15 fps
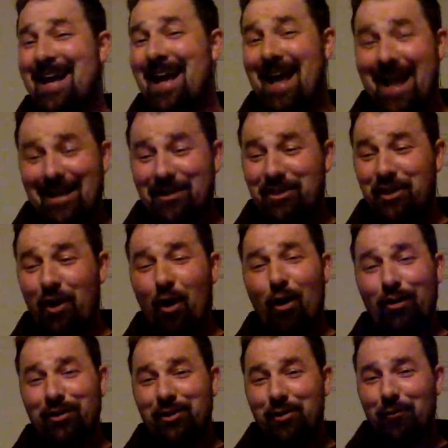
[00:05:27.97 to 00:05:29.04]
And she
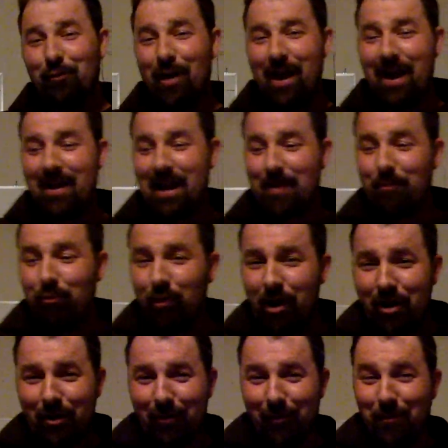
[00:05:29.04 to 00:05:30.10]
also ran a
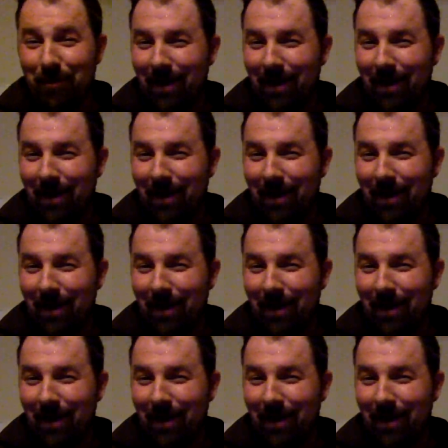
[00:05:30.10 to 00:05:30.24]
prayer group,